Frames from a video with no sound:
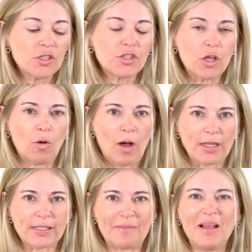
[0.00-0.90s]
So
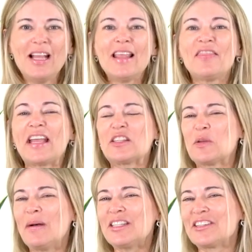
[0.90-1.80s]
awesome. Thanks so
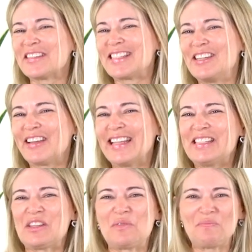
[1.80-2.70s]
much, and I'll see you again
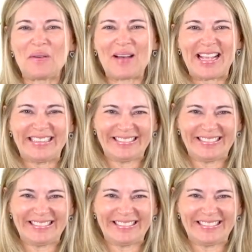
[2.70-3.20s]
soon. Bye-bye.